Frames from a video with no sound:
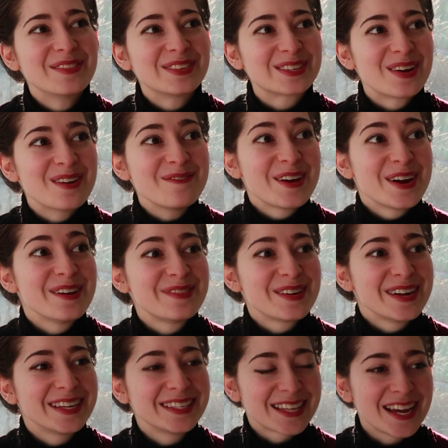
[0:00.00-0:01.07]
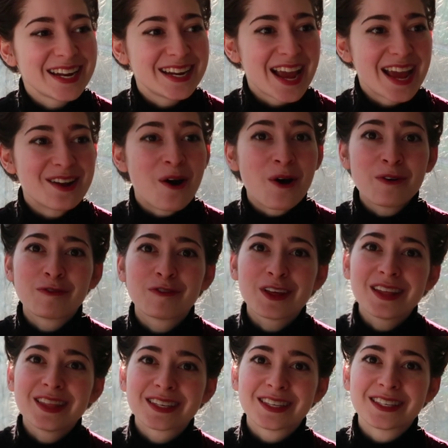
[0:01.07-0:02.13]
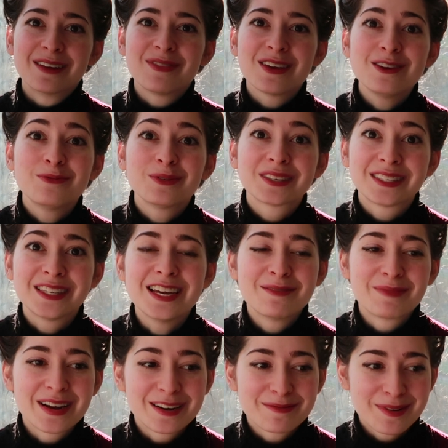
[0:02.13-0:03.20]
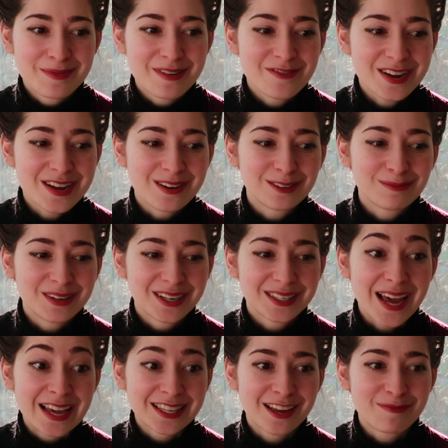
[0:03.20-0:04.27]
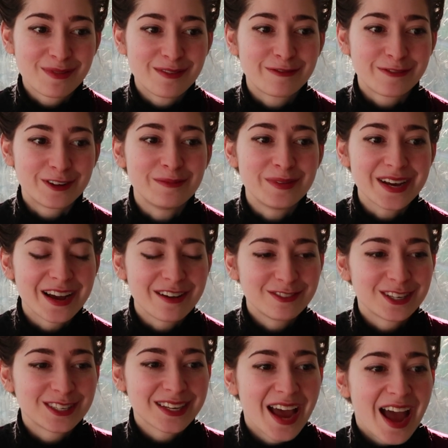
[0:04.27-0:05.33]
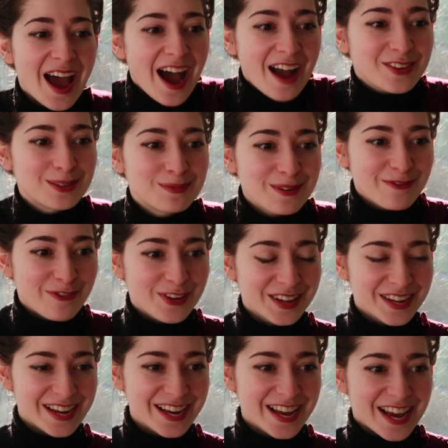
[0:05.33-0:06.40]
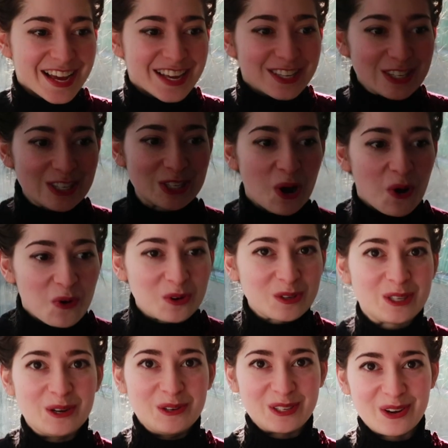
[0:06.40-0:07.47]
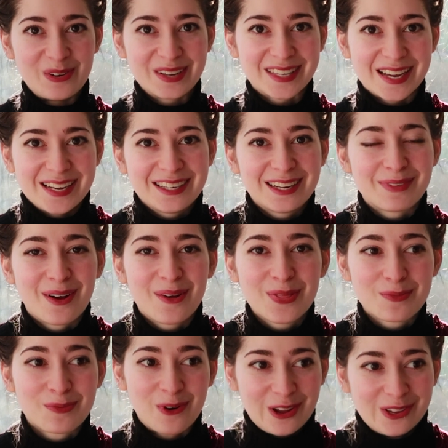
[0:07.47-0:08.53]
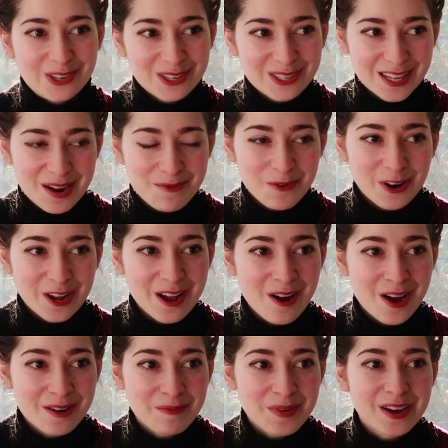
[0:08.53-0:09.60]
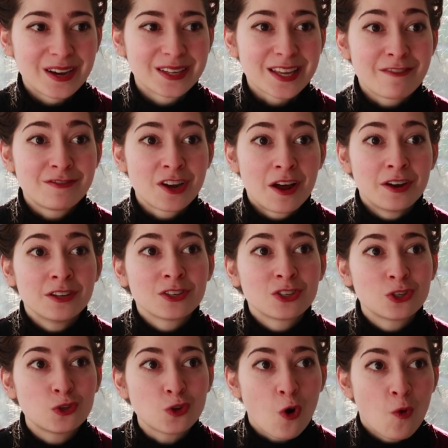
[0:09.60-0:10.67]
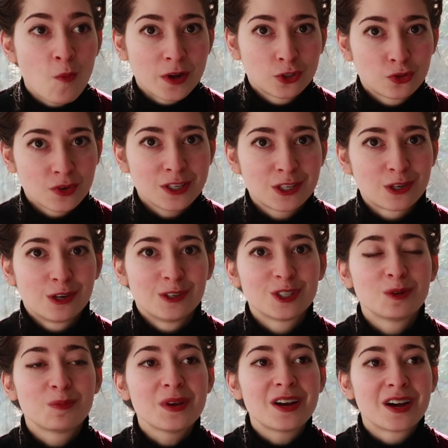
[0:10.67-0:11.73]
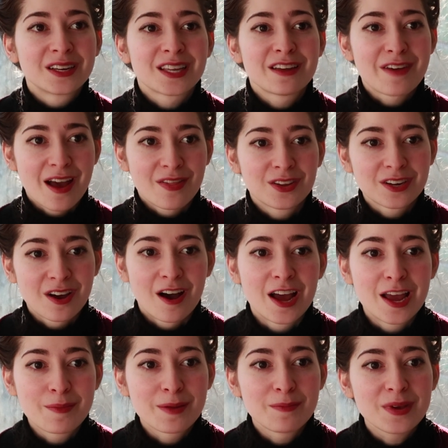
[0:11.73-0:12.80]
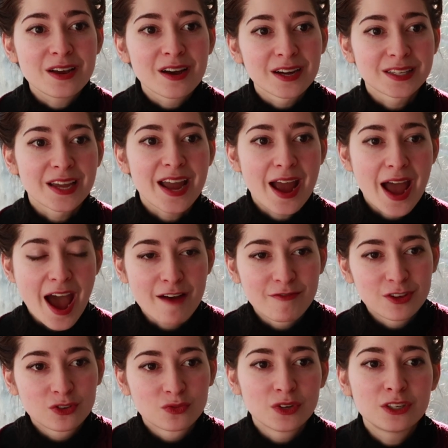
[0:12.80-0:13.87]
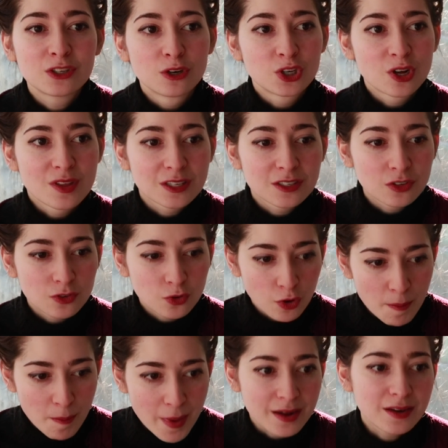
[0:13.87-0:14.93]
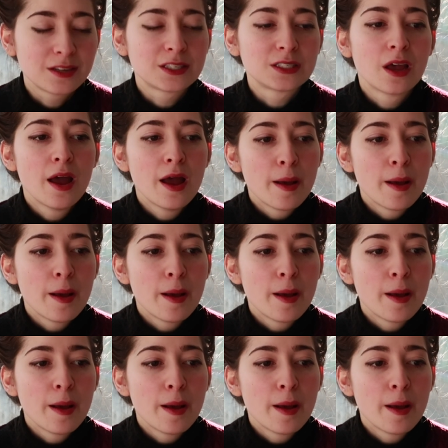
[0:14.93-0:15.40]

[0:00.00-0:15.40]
So I'm very, very excited, and hopefully this is something you will see in my upcoming videos, because as I've been filming, I've just been feeling so excited about the projects that I'm working on, because I've done so much research, because I've had the time, and because I have this research and this tremendous